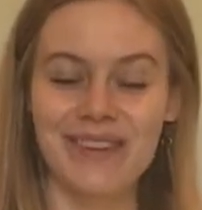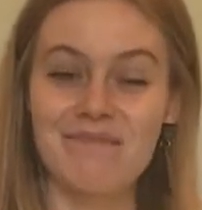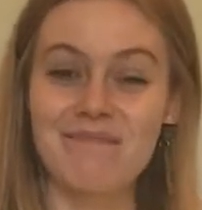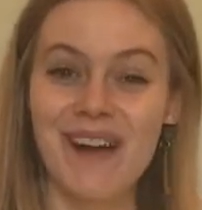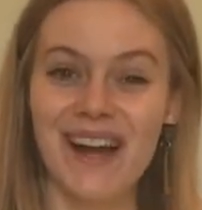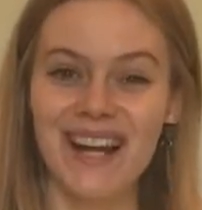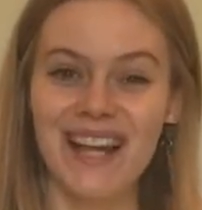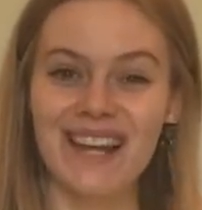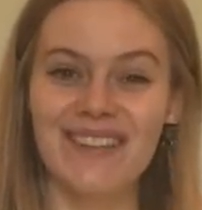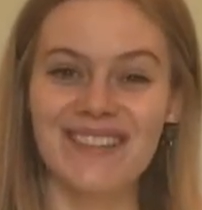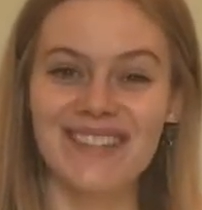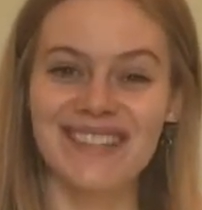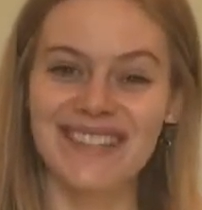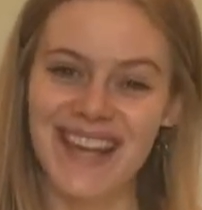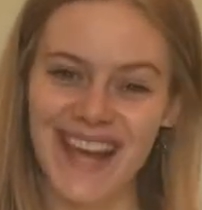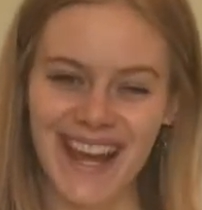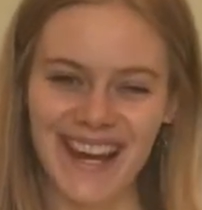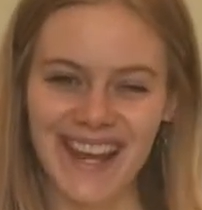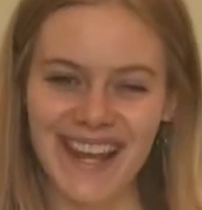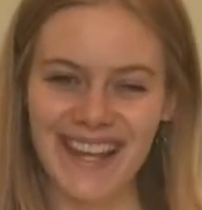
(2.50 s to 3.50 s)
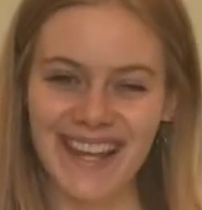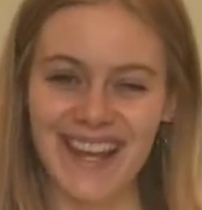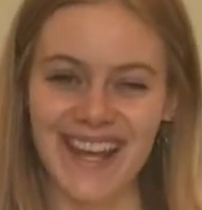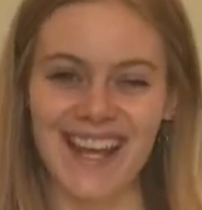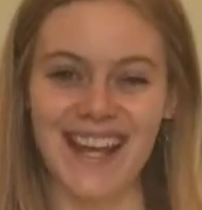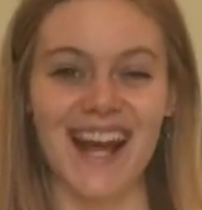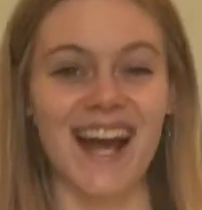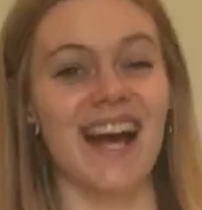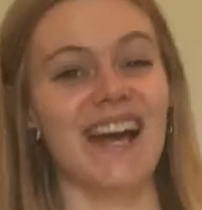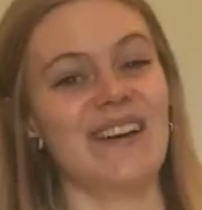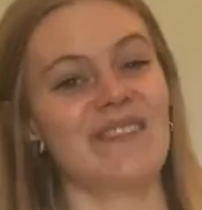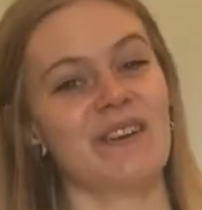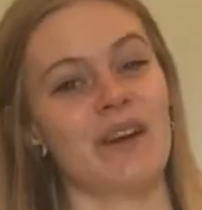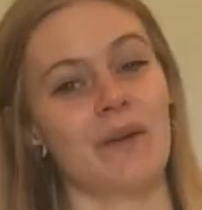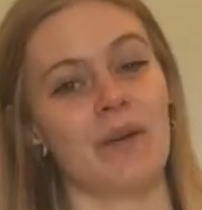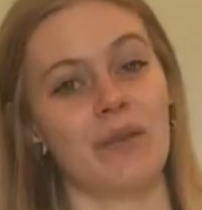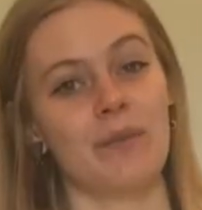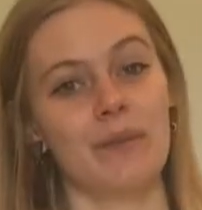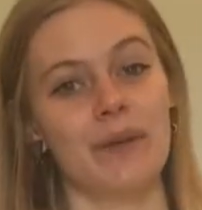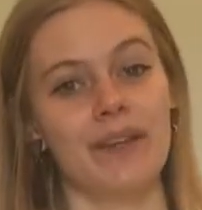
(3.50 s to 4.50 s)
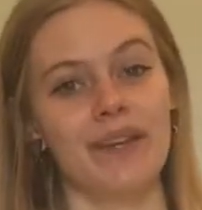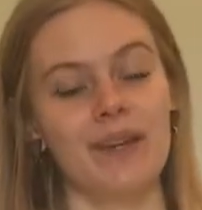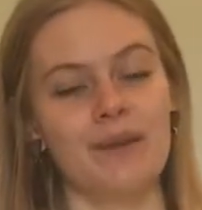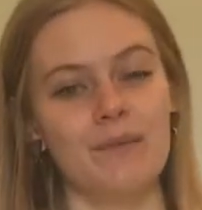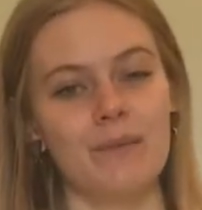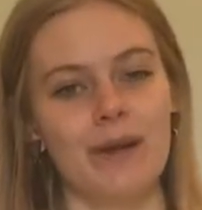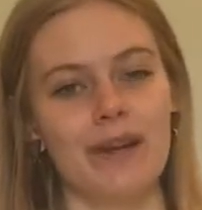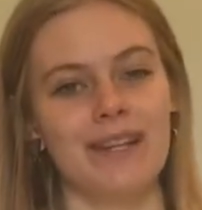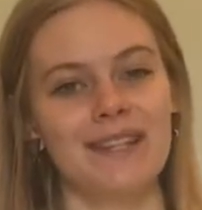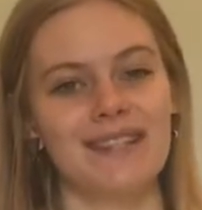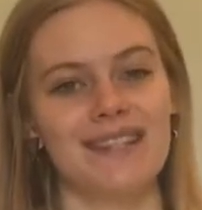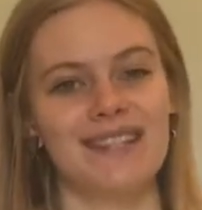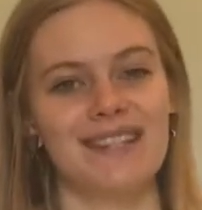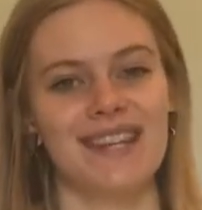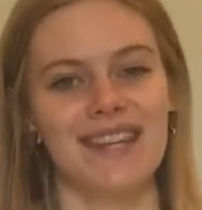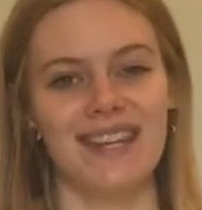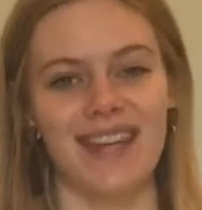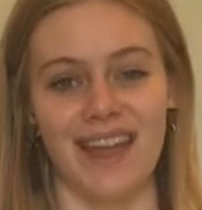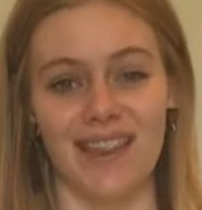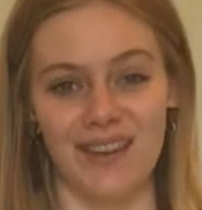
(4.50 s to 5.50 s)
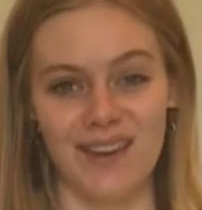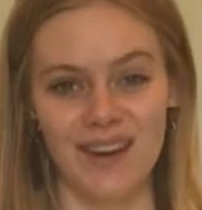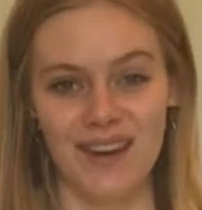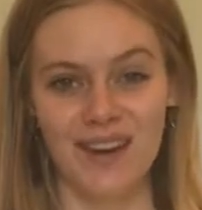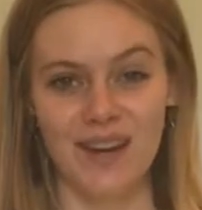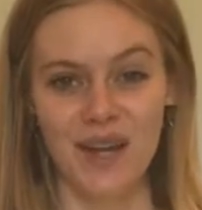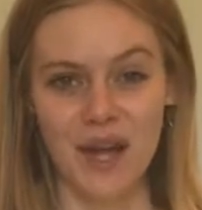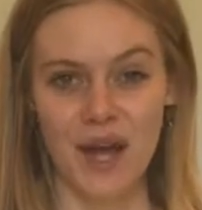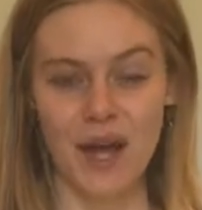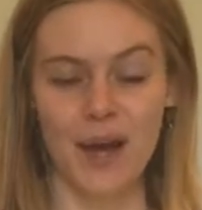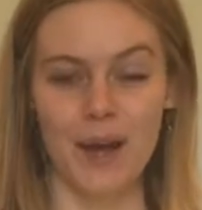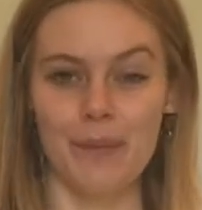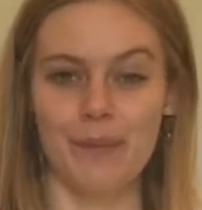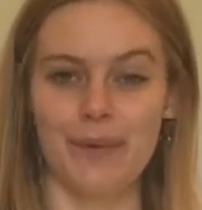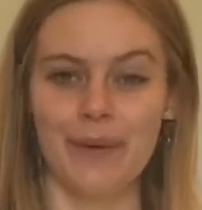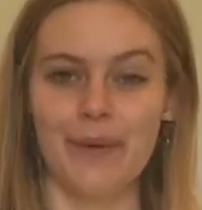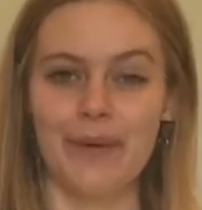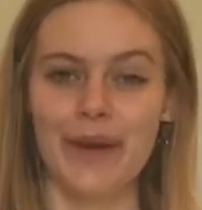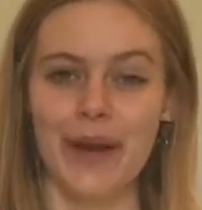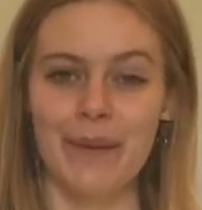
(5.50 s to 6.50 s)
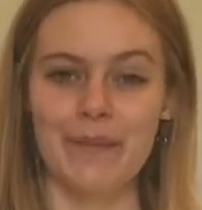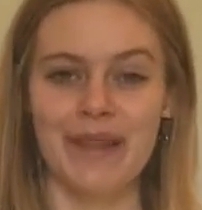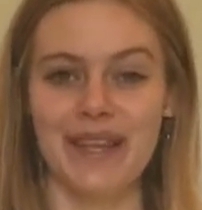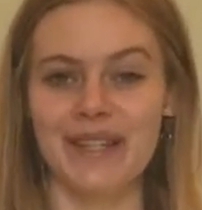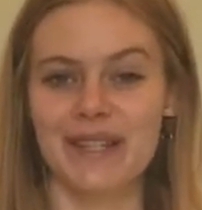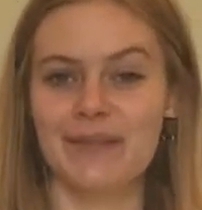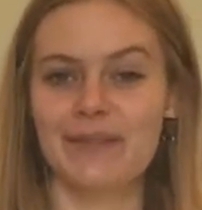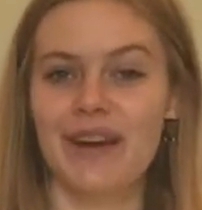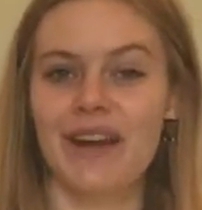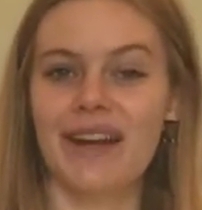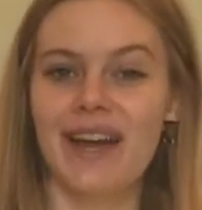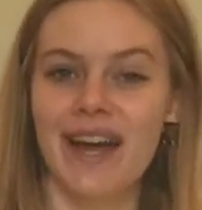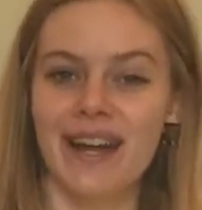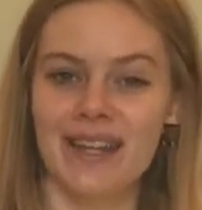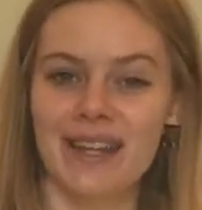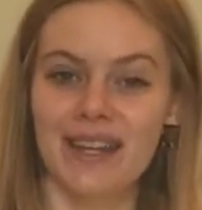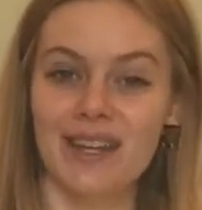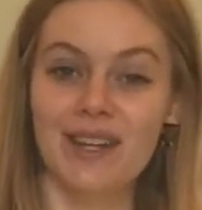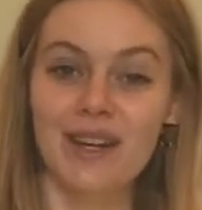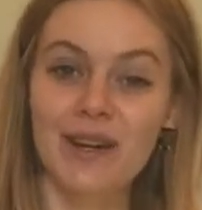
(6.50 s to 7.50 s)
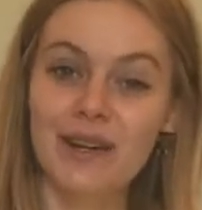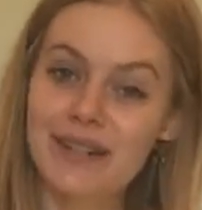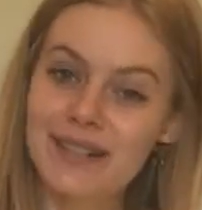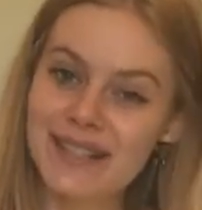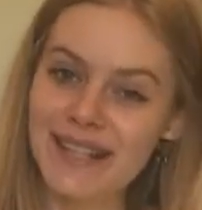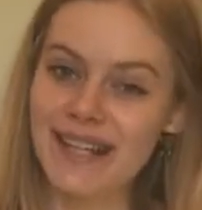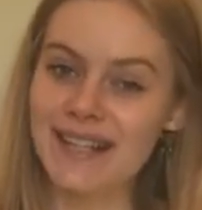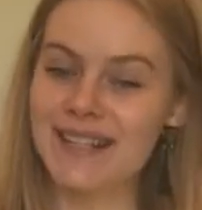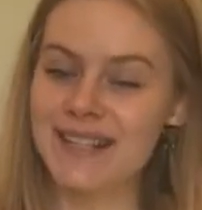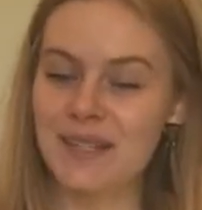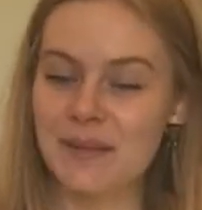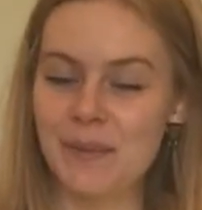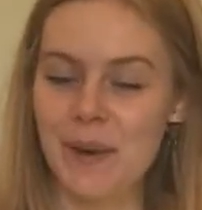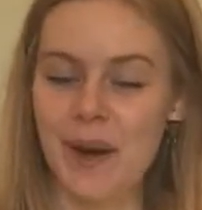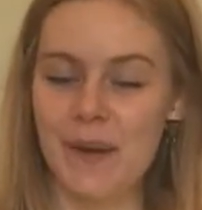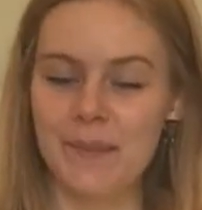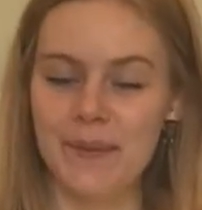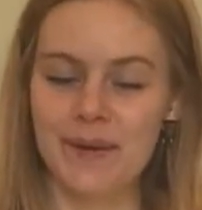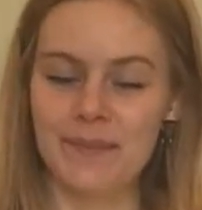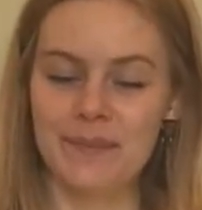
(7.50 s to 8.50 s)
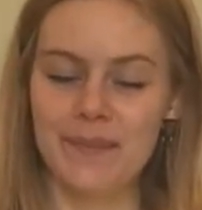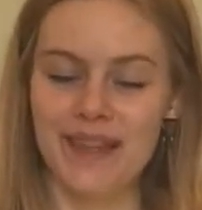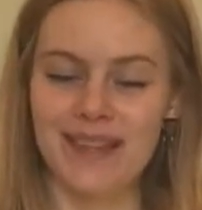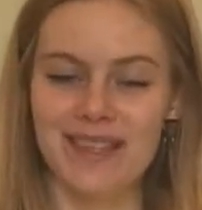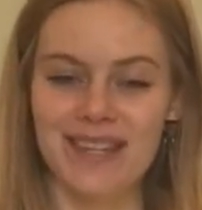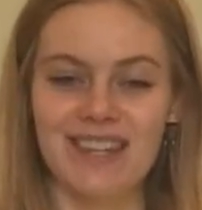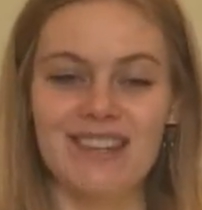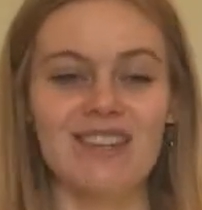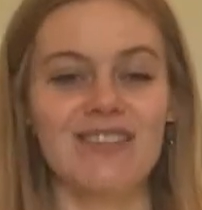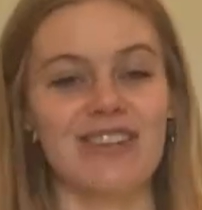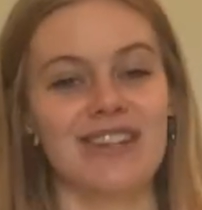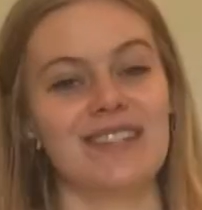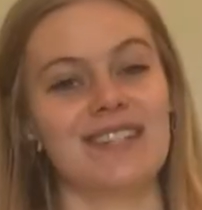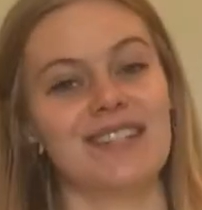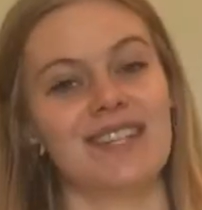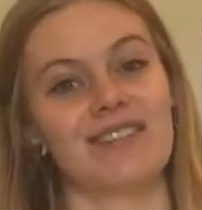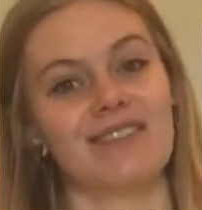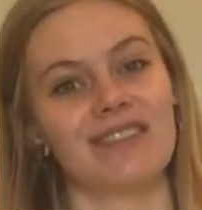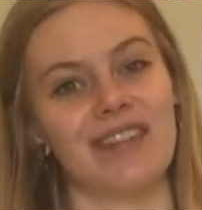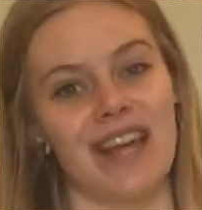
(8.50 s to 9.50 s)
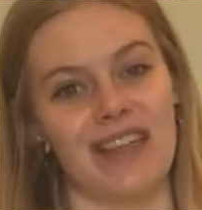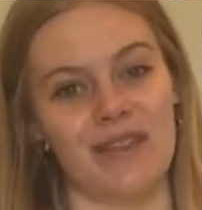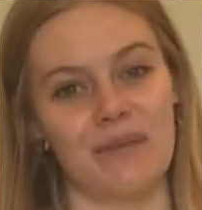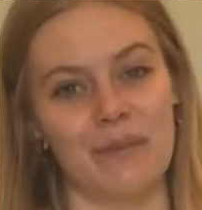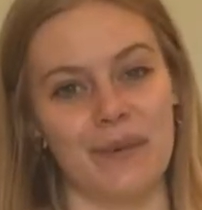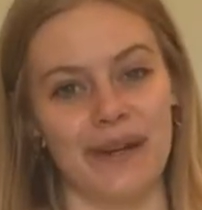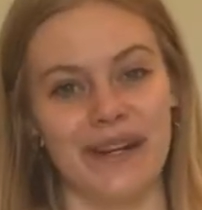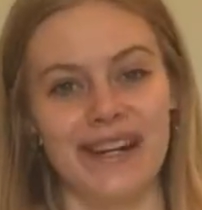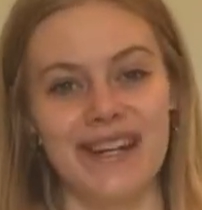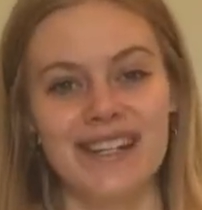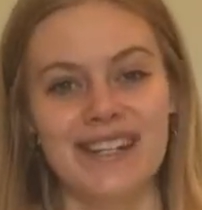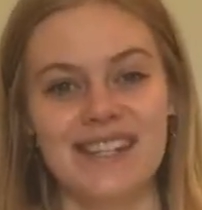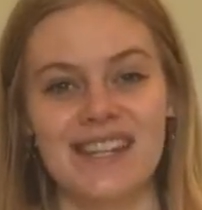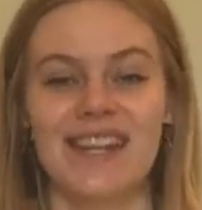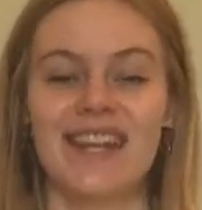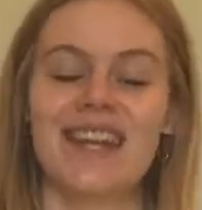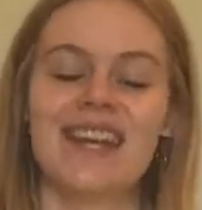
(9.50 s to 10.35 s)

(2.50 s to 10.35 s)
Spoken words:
my name is Katie and I work with Building Brains Together, a program that's run out of the Neuroscience Department at the University of Lethbridge.